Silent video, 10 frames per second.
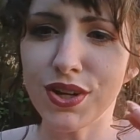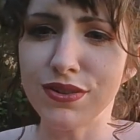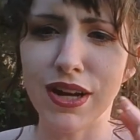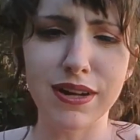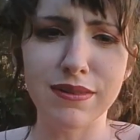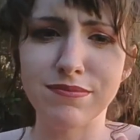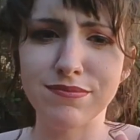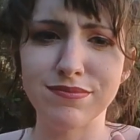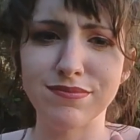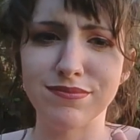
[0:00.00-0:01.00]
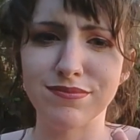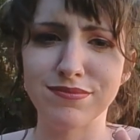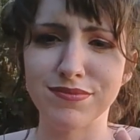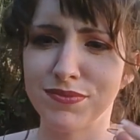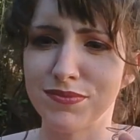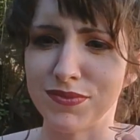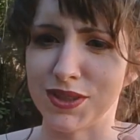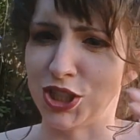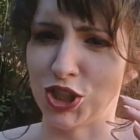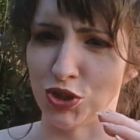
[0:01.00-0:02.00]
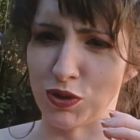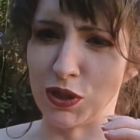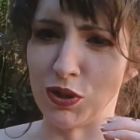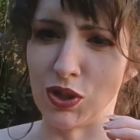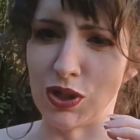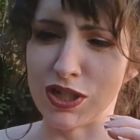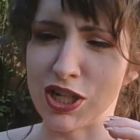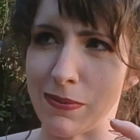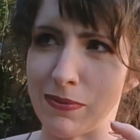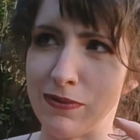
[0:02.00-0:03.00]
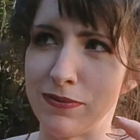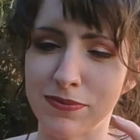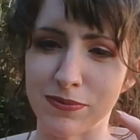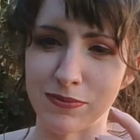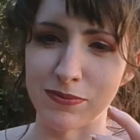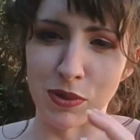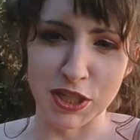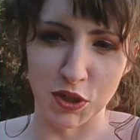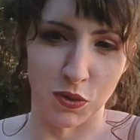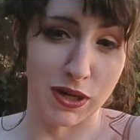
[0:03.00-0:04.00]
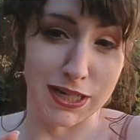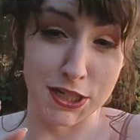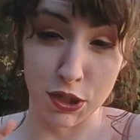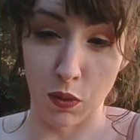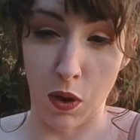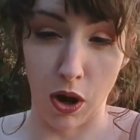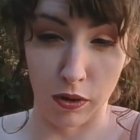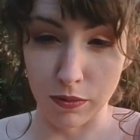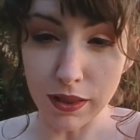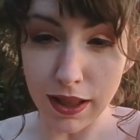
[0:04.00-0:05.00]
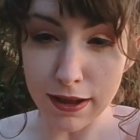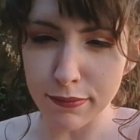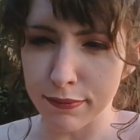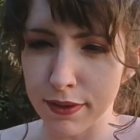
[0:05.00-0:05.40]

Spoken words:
uh, a struggle on top of what's already so hard with life?